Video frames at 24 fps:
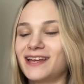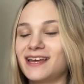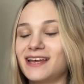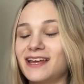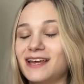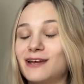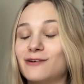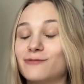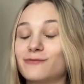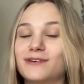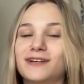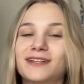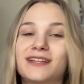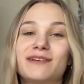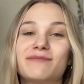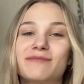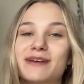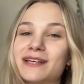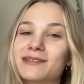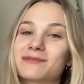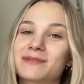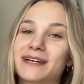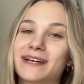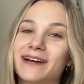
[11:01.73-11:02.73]
it really
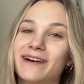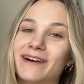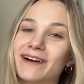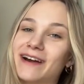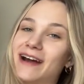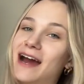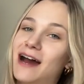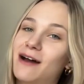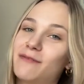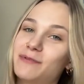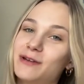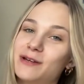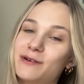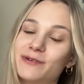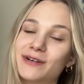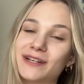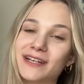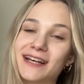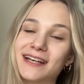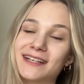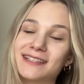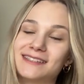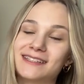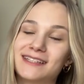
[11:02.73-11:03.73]
makes my heart happy when
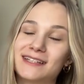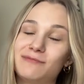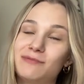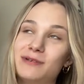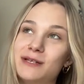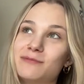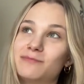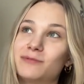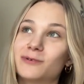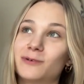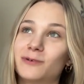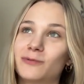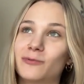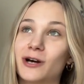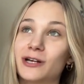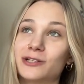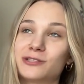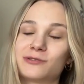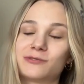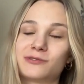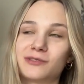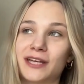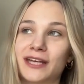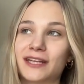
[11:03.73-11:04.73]
I see people watch
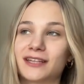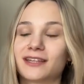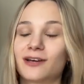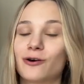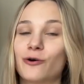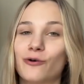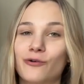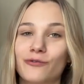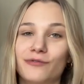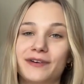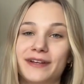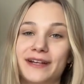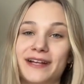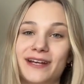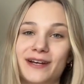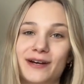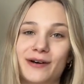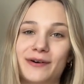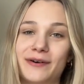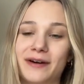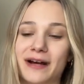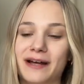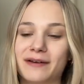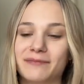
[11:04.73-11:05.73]
like the whole
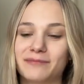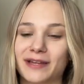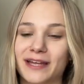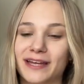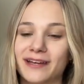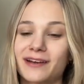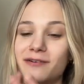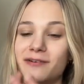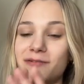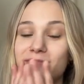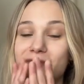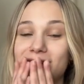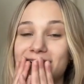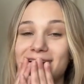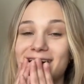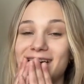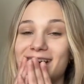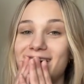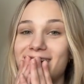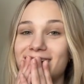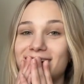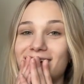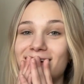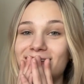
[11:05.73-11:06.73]
video. I'm like, oh my
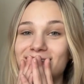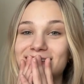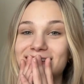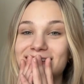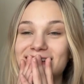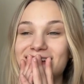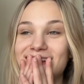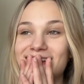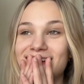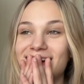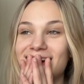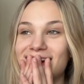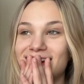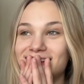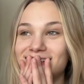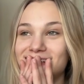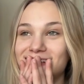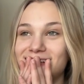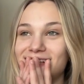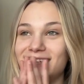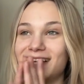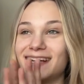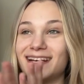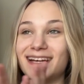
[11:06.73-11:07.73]
god, I was
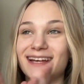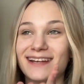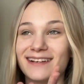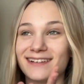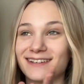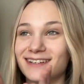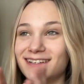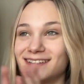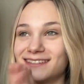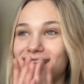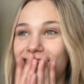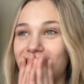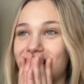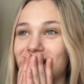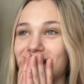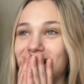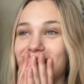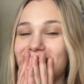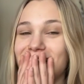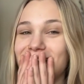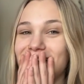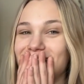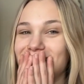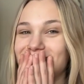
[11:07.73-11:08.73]
actually like
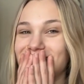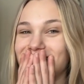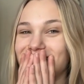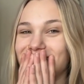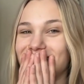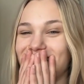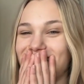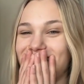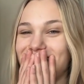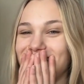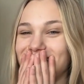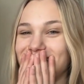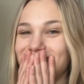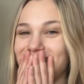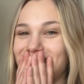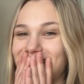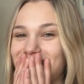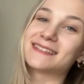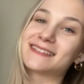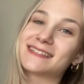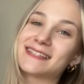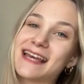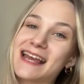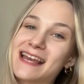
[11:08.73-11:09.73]
entertaining. That's
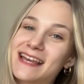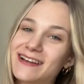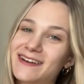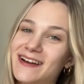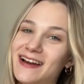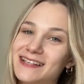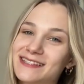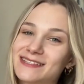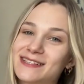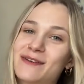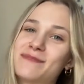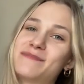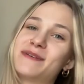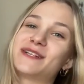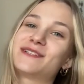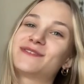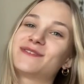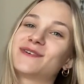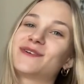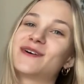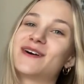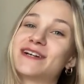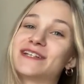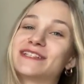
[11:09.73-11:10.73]
crazy. Thank you guys so much for
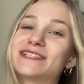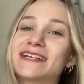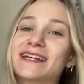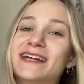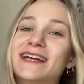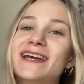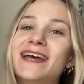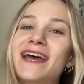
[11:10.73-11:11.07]
watching.